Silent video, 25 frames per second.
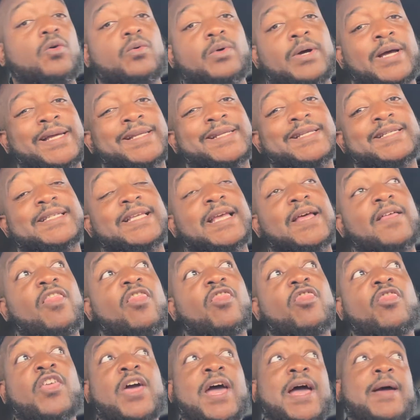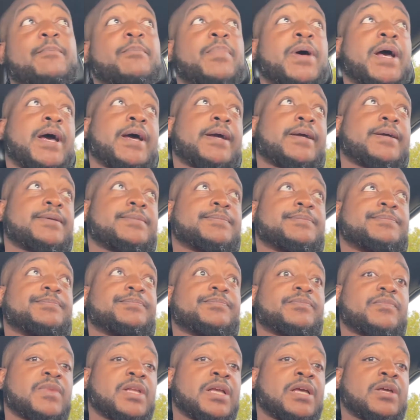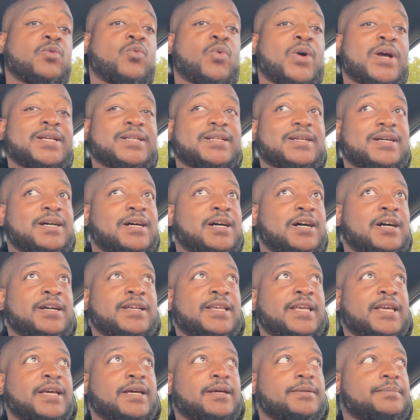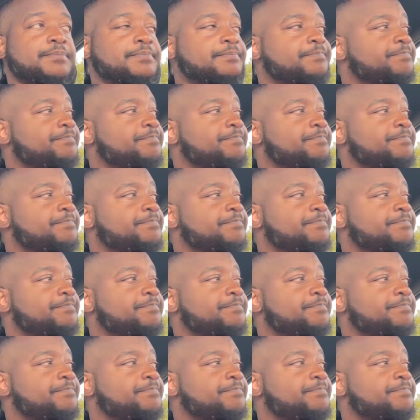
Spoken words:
had to send that back and wait again.